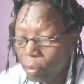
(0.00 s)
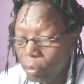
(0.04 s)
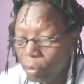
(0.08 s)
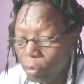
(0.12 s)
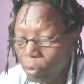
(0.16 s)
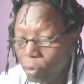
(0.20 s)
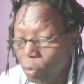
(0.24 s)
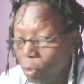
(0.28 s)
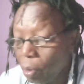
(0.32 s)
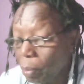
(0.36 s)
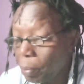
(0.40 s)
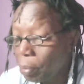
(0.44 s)

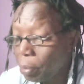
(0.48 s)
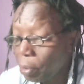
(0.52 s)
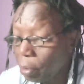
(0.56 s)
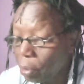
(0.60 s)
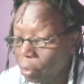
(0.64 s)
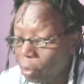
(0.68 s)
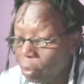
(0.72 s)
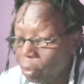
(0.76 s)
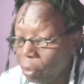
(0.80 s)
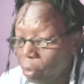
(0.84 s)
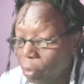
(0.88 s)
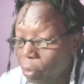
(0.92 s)
to a
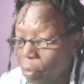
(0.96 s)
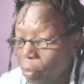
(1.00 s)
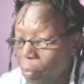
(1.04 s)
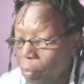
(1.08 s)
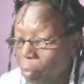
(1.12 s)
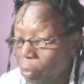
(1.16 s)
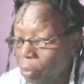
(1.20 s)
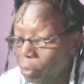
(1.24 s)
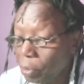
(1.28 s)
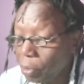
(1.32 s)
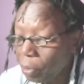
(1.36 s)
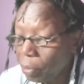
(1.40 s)
proton
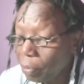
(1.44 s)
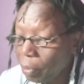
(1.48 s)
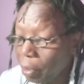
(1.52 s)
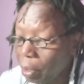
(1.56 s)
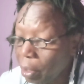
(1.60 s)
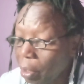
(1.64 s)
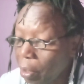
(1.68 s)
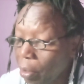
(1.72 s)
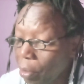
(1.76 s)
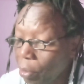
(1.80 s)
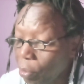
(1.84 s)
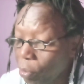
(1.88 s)
composed of a
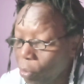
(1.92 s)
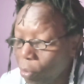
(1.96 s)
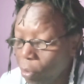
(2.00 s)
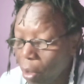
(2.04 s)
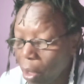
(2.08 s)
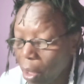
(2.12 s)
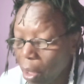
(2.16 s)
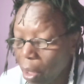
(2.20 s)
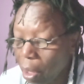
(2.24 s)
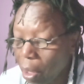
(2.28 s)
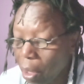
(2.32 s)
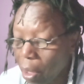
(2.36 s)
down
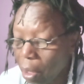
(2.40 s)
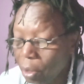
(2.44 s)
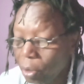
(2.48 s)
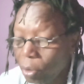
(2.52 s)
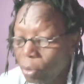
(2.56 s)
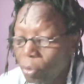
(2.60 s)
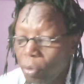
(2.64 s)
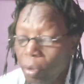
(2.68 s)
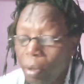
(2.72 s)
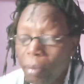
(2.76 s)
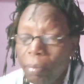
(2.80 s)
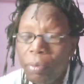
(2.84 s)
quark and
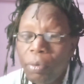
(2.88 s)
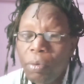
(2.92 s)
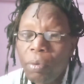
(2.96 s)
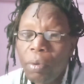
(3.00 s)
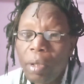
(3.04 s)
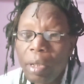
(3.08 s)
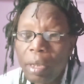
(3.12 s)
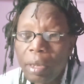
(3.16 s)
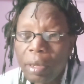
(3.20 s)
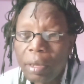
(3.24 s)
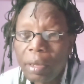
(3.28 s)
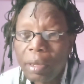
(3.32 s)
two up
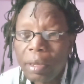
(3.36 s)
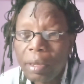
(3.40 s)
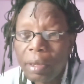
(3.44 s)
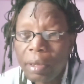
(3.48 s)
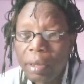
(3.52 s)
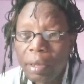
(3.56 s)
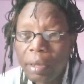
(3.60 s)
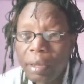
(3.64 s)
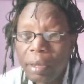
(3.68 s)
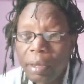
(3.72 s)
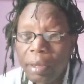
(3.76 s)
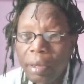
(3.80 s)
quarks.
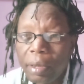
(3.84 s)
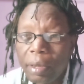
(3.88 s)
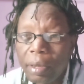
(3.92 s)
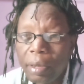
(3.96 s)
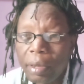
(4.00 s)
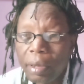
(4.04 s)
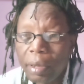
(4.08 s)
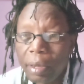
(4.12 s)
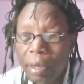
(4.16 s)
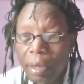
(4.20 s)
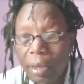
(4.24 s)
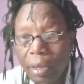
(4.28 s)

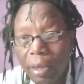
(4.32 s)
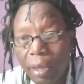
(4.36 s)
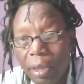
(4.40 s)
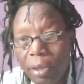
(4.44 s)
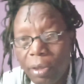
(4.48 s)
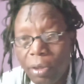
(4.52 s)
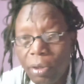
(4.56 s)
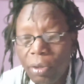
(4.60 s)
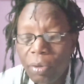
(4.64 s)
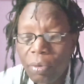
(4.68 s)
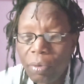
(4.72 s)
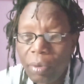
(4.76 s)
They
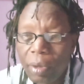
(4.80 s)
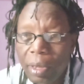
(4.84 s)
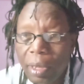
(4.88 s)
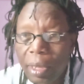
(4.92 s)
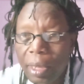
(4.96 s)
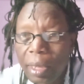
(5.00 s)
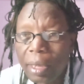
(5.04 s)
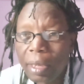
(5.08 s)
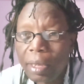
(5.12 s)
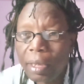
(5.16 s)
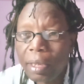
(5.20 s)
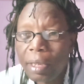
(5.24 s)
change into a
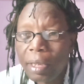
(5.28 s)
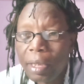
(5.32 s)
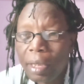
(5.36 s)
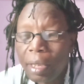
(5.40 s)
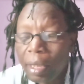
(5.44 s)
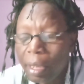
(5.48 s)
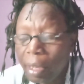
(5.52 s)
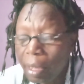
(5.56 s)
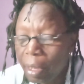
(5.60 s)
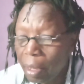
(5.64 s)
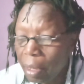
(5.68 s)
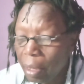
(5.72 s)
state
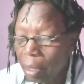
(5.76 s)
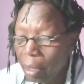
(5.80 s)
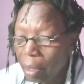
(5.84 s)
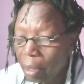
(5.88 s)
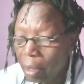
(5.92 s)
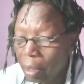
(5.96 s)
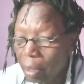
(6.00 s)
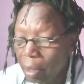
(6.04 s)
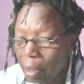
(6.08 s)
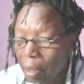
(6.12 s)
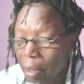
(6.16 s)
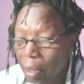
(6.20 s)

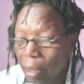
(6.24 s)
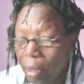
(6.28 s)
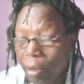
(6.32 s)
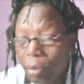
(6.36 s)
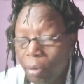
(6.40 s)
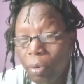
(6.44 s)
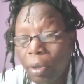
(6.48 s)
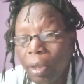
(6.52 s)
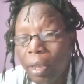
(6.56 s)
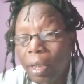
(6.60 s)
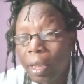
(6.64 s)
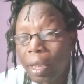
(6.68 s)

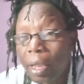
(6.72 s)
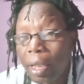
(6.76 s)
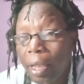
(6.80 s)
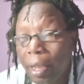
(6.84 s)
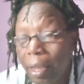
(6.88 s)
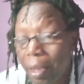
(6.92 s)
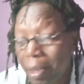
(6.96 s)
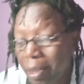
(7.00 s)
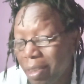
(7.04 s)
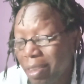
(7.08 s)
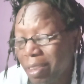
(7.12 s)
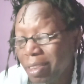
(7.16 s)
when they are
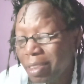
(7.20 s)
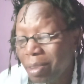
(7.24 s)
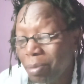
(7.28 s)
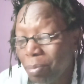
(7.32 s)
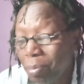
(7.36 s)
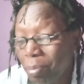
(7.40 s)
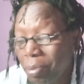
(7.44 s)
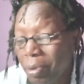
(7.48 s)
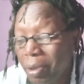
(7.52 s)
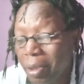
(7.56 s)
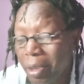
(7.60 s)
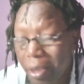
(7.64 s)
in this
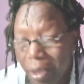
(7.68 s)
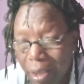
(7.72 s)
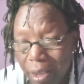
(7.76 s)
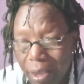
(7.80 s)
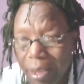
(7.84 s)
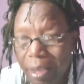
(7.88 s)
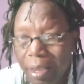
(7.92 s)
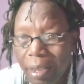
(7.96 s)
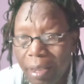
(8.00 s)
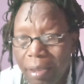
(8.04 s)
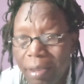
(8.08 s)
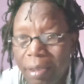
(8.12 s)
beta
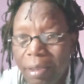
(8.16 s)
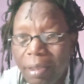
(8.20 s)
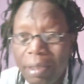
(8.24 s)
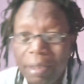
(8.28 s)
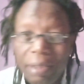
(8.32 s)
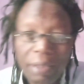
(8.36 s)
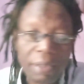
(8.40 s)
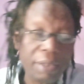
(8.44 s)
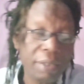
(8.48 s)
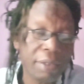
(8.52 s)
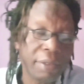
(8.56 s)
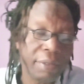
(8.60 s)
decay
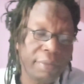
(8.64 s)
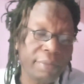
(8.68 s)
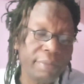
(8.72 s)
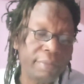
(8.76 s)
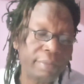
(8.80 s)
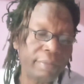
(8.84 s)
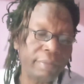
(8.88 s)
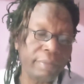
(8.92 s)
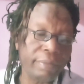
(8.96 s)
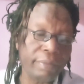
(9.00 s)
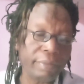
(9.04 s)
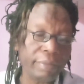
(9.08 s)
state.
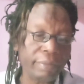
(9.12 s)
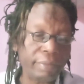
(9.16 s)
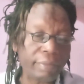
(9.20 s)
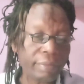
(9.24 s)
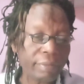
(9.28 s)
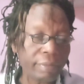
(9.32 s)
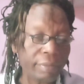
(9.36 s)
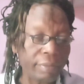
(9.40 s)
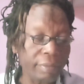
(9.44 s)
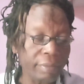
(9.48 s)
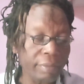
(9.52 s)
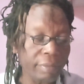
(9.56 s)

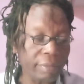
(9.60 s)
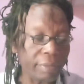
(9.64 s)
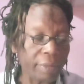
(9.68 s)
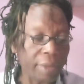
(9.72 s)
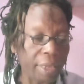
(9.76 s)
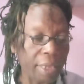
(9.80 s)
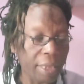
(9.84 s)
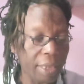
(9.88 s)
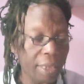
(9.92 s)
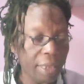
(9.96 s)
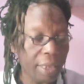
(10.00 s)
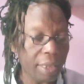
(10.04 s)

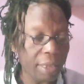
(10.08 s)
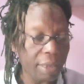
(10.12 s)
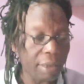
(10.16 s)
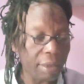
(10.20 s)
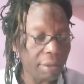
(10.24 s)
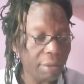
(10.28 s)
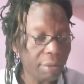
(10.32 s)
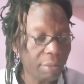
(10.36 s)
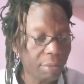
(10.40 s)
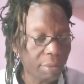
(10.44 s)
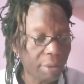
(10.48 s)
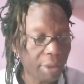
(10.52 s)
I don't
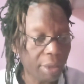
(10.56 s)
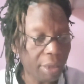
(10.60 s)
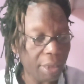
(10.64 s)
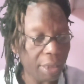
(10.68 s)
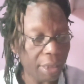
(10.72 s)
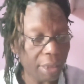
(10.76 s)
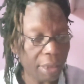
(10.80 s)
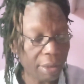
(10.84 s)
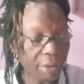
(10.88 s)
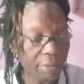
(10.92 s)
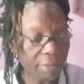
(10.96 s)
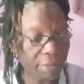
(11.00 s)
know what I
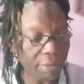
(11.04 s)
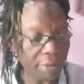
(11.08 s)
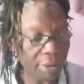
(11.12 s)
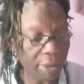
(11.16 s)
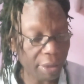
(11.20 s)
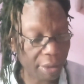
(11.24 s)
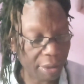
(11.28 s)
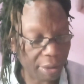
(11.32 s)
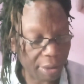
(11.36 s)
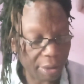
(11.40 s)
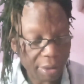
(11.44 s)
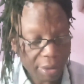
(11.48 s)
can
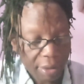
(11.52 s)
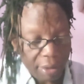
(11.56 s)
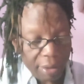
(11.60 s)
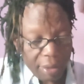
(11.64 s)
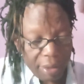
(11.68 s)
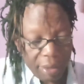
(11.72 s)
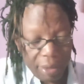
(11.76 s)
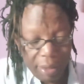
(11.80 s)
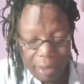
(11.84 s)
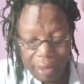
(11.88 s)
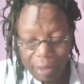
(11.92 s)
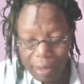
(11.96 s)
find in this
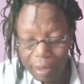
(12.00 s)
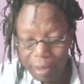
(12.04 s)
thing.